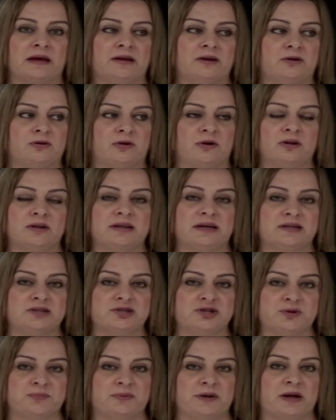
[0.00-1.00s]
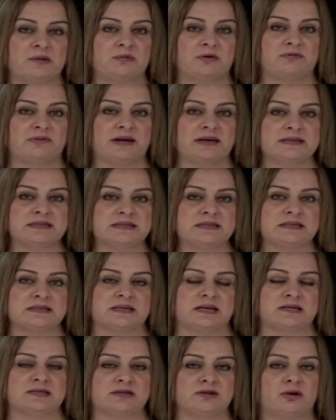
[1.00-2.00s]
Recall that g prime of x is
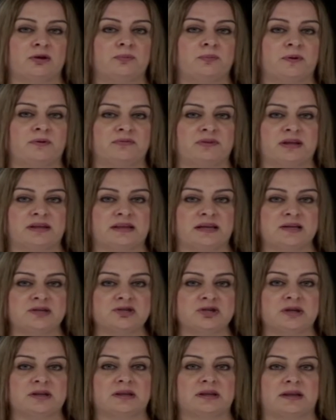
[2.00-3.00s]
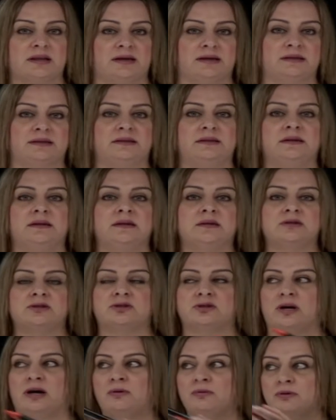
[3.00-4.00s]
the slope of the tangent line
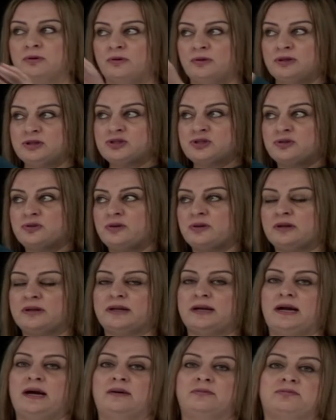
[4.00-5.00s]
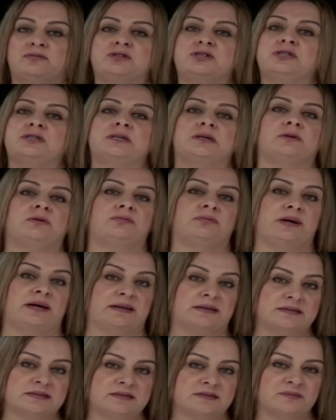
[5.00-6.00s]
to our original graph g of
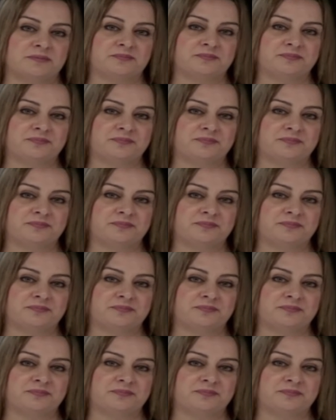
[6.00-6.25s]
x.